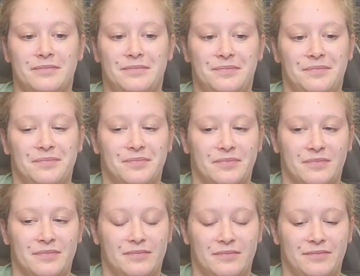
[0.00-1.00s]

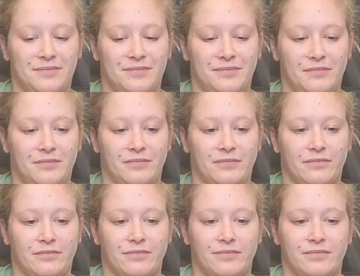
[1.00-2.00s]

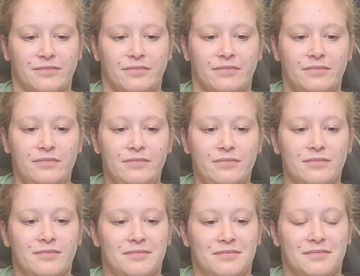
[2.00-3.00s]

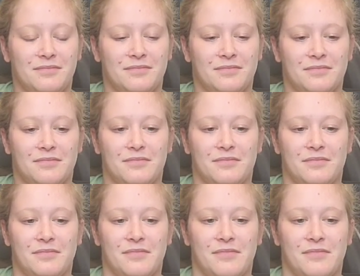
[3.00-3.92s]
(not speaking)